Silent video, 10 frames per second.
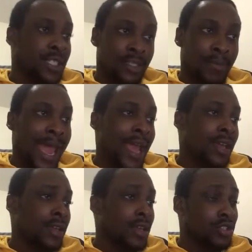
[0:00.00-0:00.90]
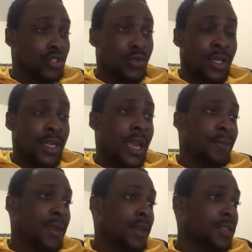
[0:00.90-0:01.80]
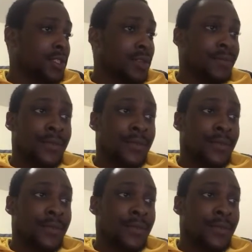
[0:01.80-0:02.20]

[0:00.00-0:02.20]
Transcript: He's back, 29 minutes.